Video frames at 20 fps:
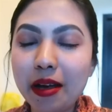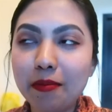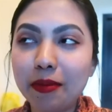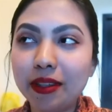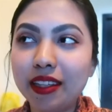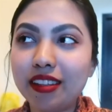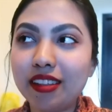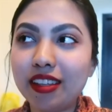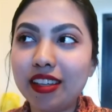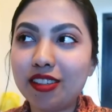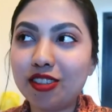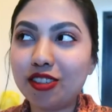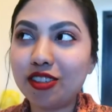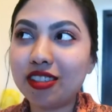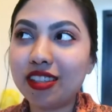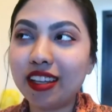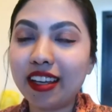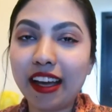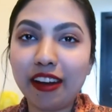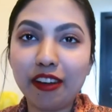but it's
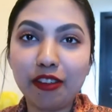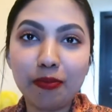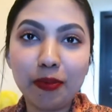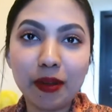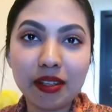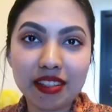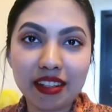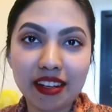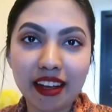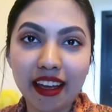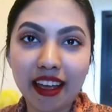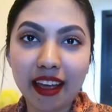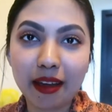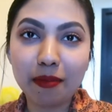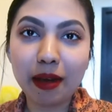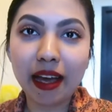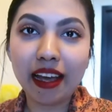just the kind of person I am.